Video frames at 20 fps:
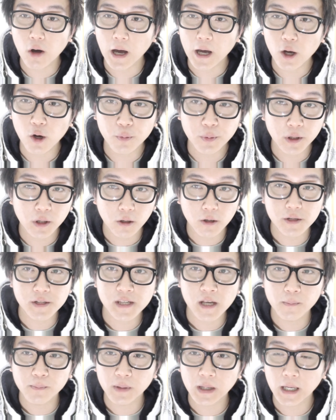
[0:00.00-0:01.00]
I hope you learned
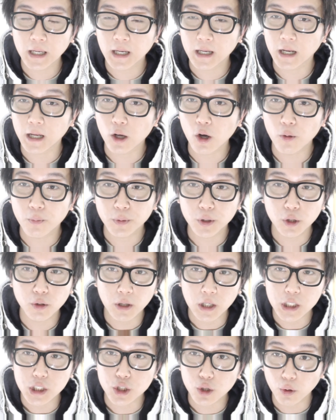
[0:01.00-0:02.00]
something, and I hope you
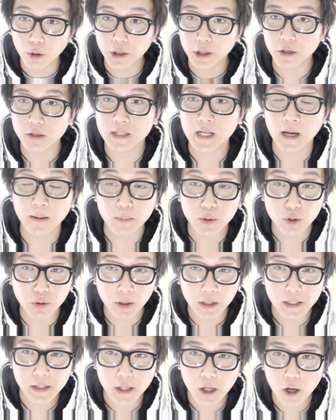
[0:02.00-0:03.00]
enjoyed your time
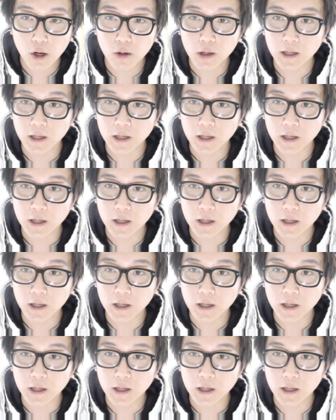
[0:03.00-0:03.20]
doing so.